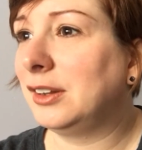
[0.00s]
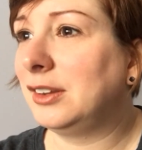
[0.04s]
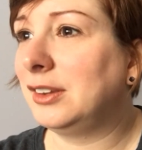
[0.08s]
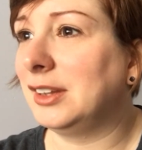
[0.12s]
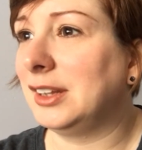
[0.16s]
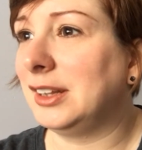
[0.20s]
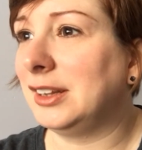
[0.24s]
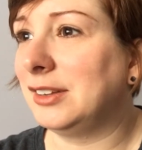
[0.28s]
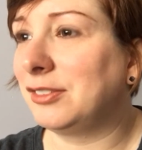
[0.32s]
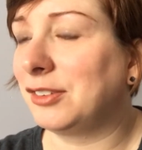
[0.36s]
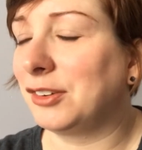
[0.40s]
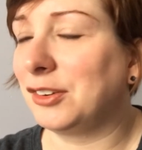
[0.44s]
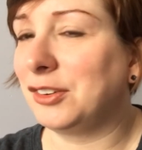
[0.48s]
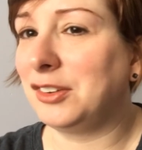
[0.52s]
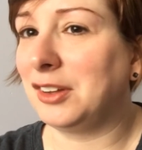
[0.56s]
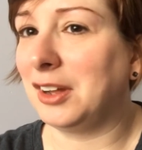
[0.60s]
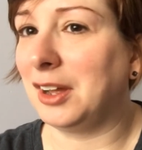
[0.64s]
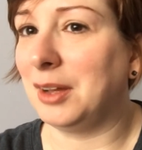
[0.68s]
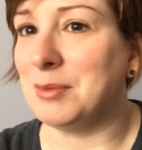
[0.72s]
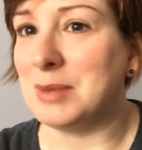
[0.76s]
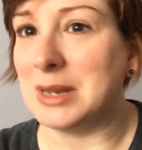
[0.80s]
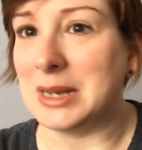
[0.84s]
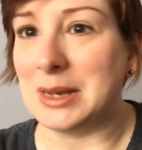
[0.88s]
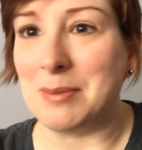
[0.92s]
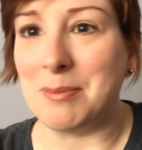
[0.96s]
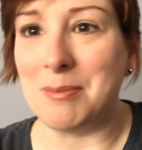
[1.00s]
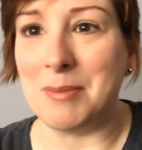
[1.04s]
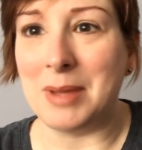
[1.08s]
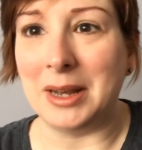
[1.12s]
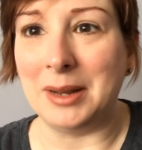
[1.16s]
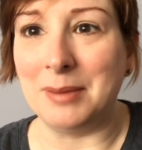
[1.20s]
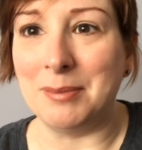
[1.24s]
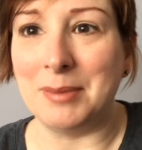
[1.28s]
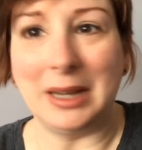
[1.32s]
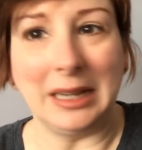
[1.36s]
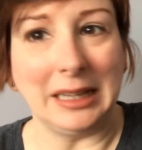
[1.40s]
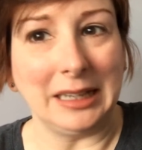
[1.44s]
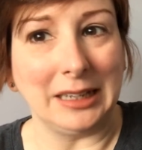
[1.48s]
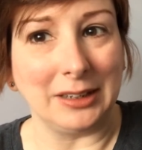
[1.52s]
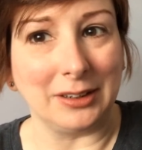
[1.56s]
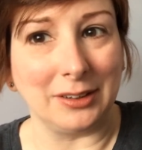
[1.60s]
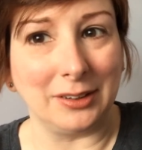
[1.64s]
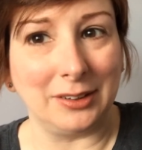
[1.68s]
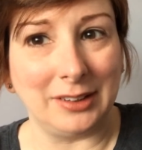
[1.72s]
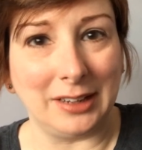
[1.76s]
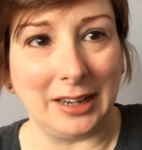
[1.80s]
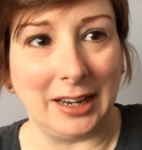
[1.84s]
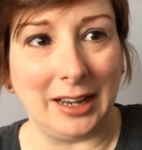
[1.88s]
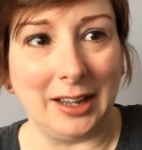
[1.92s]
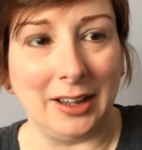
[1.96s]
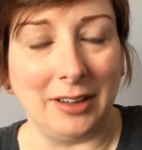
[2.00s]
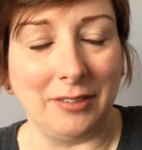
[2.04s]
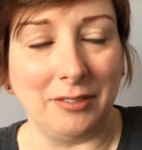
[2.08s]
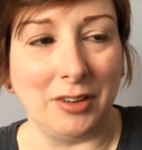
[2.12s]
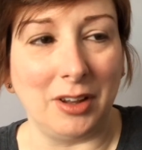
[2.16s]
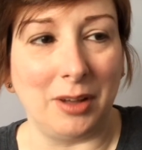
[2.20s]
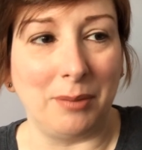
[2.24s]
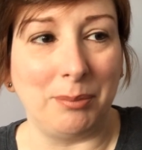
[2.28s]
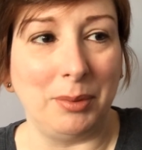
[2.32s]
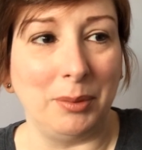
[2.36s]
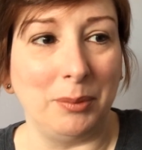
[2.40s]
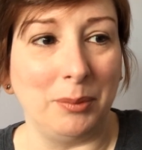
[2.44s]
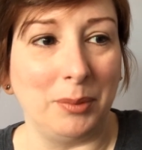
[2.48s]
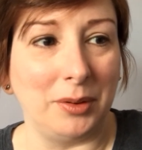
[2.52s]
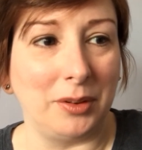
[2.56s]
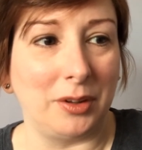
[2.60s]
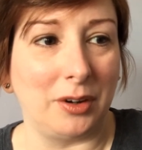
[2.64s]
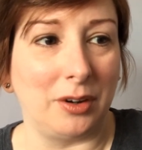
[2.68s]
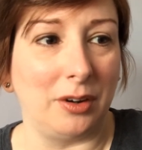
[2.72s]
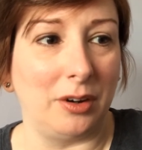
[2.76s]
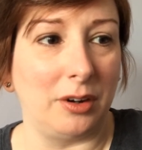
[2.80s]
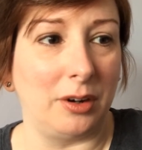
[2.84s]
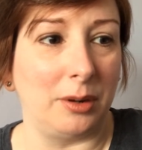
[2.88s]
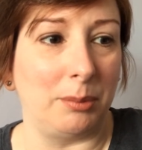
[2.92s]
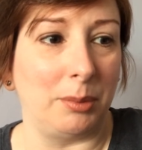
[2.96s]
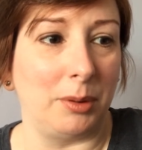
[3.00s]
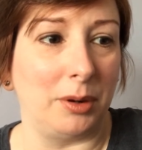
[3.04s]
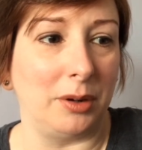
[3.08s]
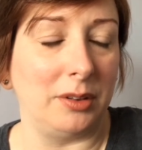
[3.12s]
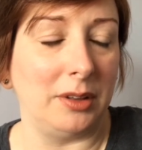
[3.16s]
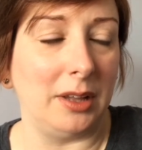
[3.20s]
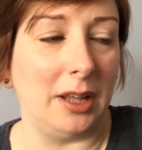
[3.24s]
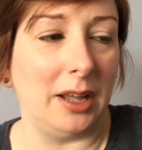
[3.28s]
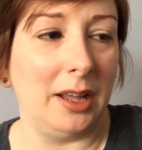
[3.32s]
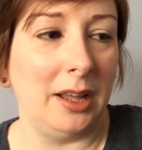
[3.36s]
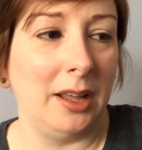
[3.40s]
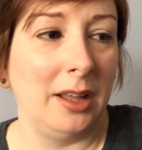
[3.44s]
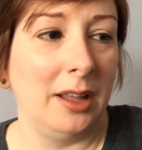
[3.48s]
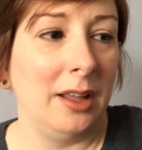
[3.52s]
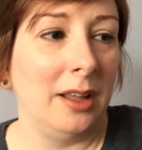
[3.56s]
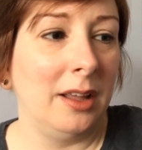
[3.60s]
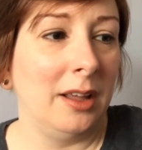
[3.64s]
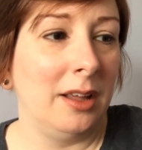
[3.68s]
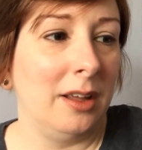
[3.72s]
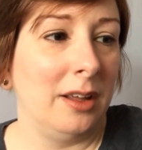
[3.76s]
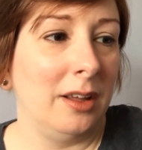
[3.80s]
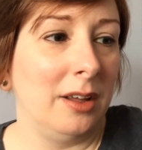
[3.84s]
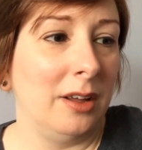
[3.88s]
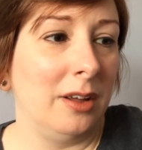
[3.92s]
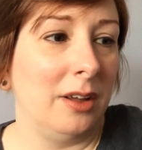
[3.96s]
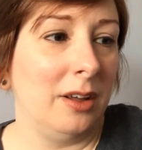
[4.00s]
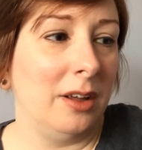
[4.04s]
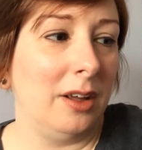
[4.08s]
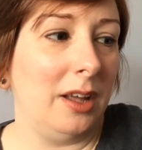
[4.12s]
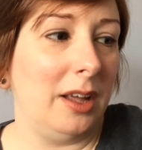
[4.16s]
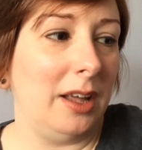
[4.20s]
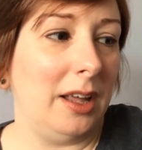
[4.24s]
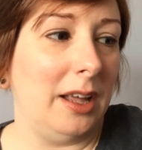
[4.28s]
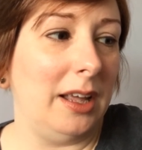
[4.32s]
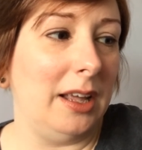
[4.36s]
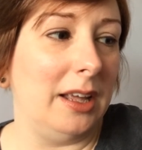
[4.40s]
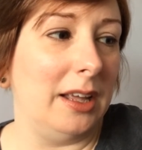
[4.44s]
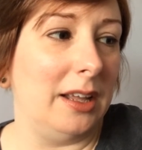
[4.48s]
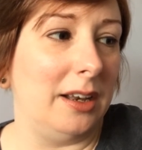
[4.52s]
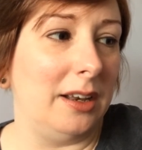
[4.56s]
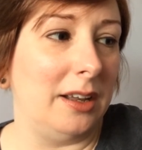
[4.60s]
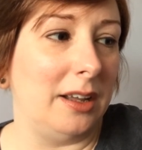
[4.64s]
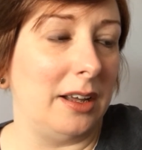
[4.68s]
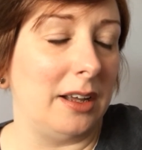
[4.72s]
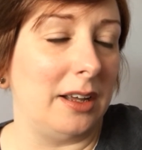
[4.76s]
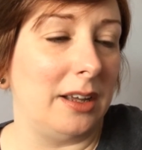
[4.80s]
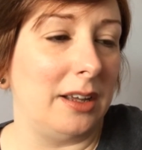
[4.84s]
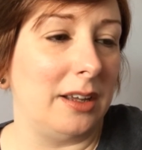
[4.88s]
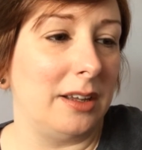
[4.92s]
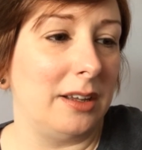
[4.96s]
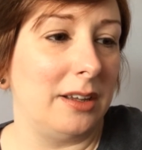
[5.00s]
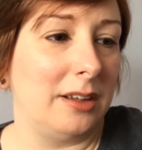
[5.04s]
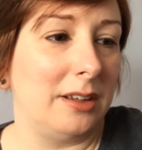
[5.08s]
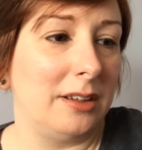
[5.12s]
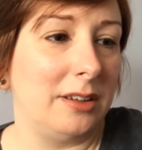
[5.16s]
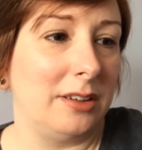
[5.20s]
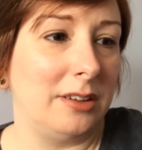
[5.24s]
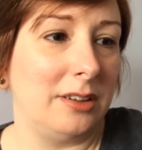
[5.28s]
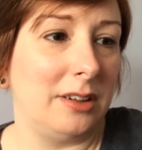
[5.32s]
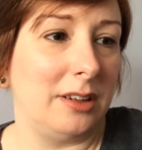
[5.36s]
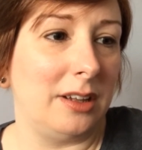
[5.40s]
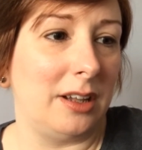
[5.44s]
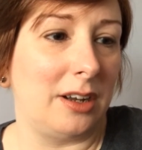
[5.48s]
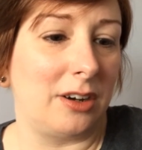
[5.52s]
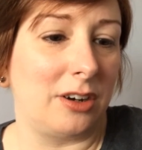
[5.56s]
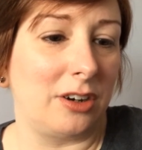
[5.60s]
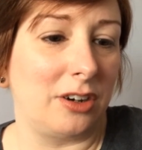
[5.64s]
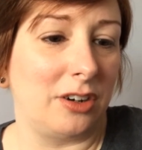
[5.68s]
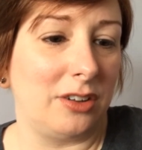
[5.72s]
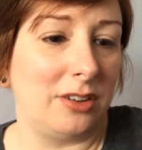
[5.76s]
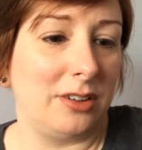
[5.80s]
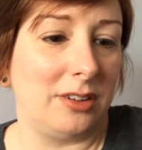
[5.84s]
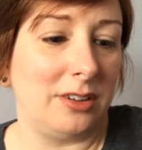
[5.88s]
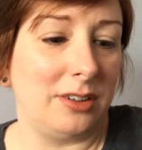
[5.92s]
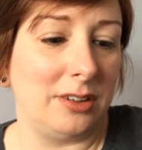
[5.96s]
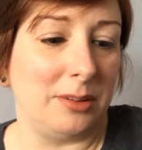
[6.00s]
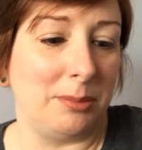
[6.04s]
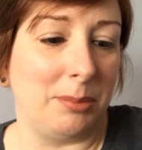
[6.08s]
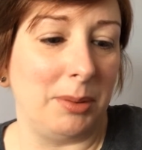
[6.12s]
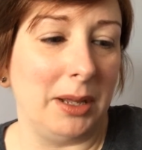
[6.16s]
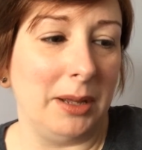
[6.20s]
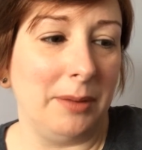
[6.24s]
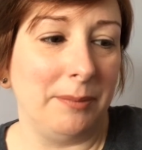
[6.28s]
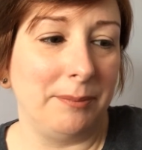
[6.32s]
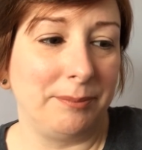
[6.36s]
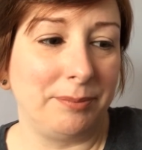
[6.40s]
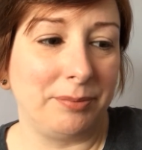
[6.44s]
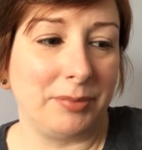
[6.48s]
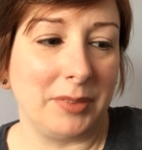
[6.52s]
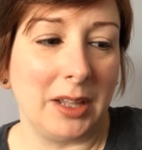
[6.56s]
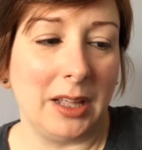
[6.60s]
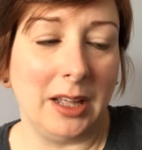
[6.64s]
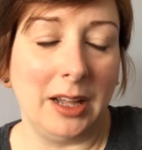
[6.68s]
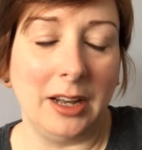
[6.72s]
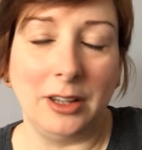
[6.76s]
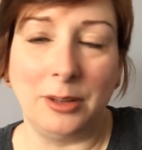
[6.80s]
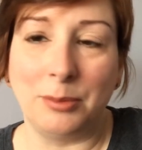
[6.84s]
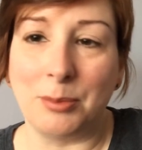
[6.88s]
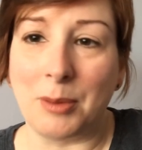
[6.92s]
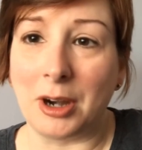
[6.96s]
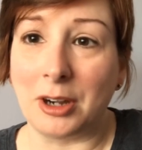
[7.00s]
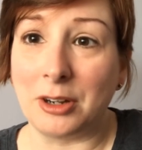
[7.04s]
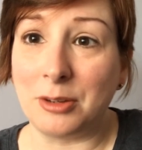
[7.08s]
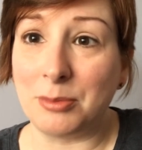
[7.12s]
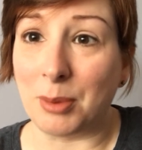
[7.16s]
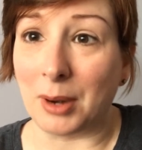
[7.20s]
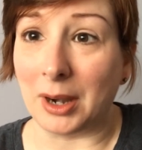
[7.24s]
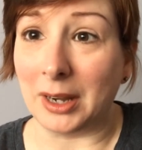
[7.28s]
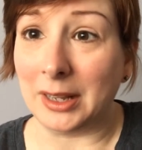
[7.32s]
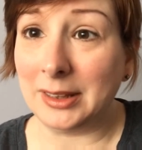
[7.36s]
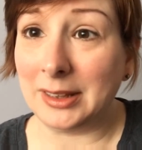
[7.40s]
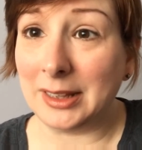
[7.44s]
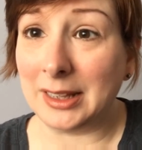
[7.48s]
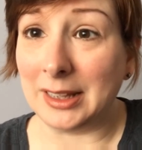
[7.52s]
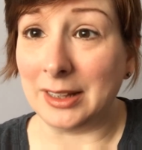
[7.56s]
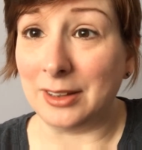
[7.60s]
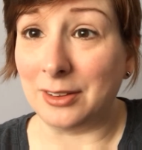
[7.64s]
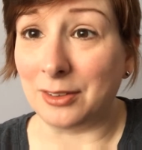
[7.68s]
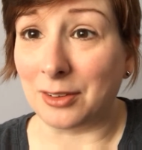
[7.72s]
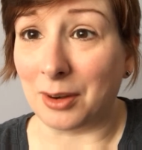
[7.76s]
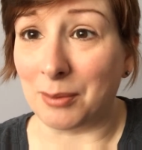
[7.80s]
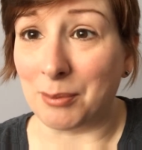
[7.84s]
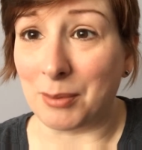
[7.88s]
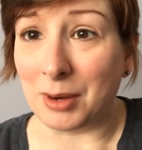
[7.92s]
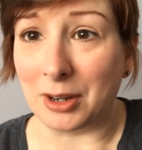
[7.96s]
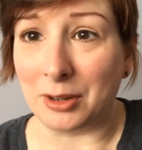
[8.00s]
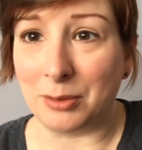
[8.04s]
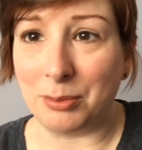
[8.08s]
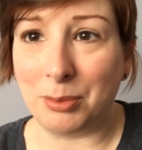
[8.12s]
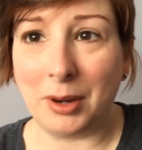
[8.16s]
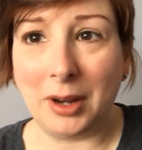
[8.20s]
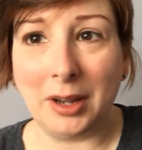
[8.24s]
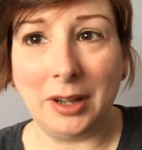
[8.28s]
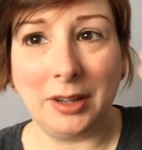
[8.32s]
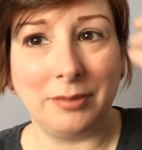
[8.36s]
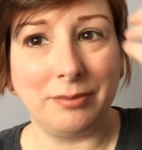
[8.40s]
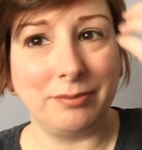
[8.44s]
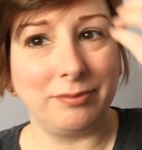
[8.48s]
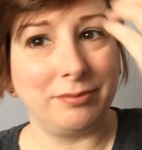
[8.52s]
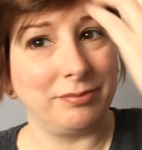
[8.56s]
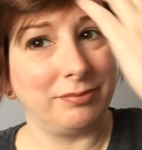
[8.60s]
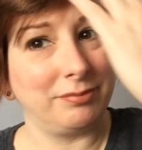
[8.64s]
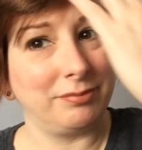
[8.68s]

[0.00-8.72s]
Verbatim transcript: It's like the first time in many, many years that I have not been with her on her birthday, and uh, so that hurts just a bit. It's March break. The kids are on March break.